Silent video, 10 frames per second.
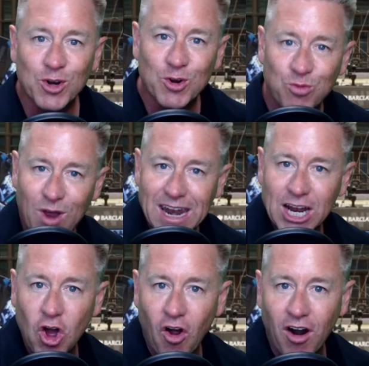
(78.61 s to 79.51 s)

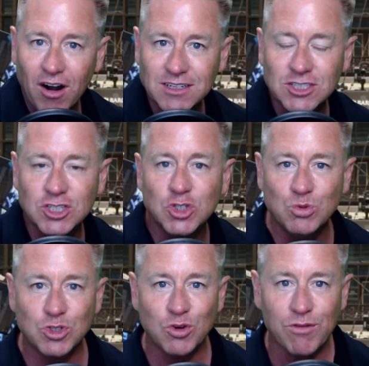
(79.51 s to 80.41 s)
credit cards
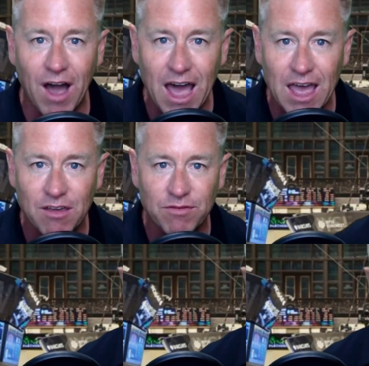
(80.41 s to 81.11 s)
to survive.